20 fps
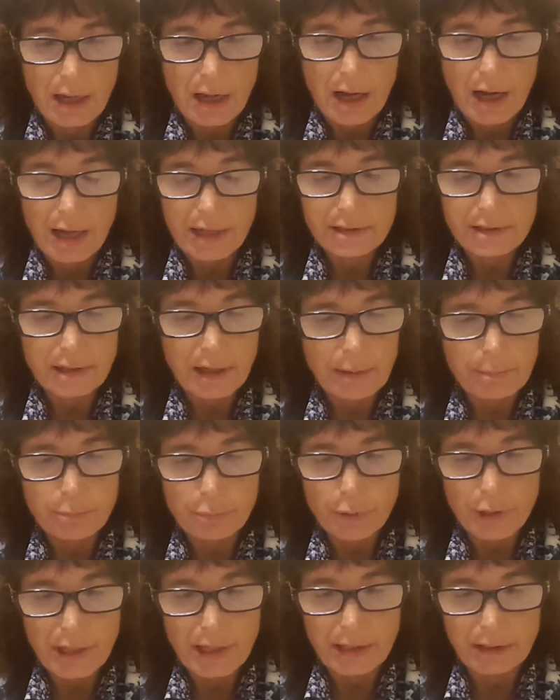I stopped
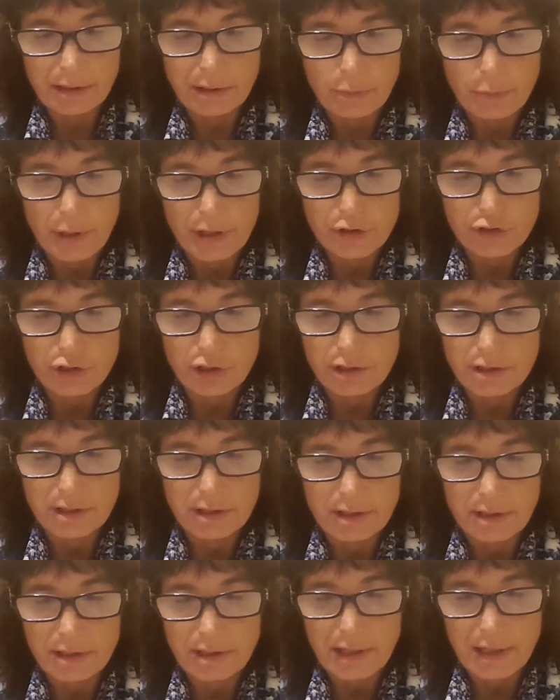reading the questions in
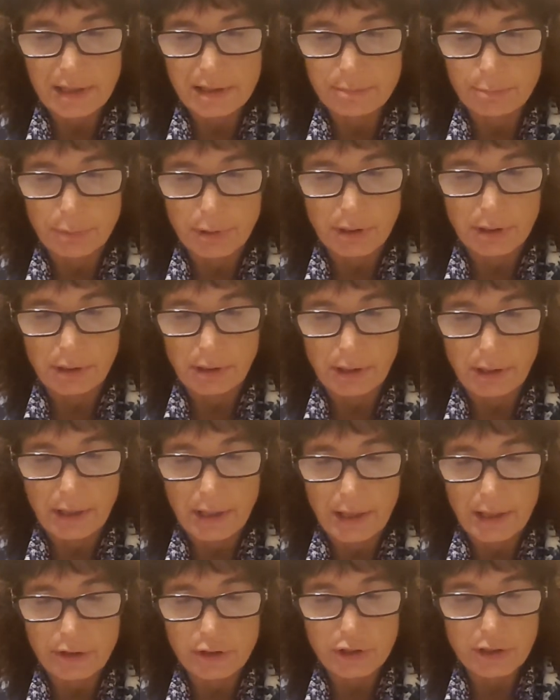the test booklet
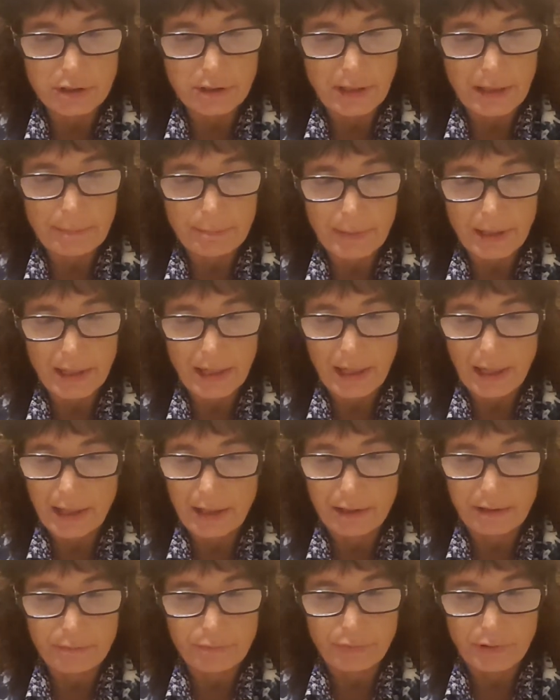and just let my
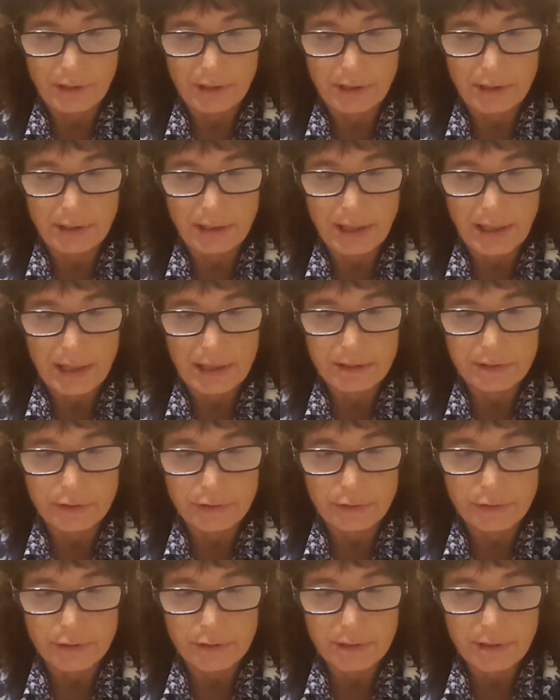hand fill in the
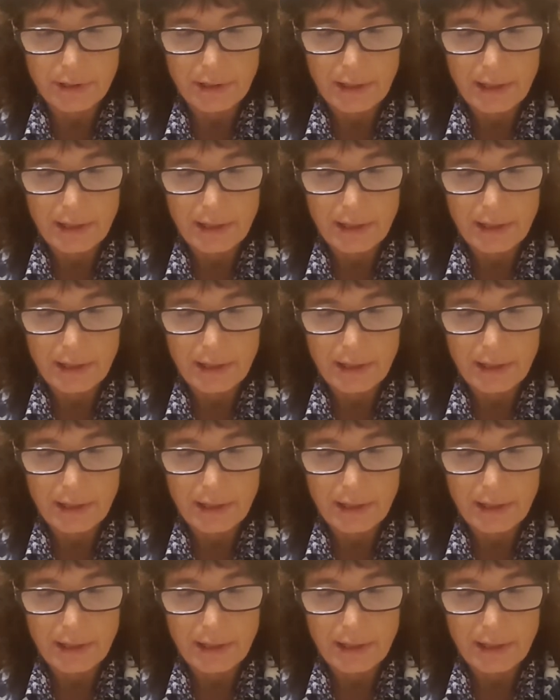answers.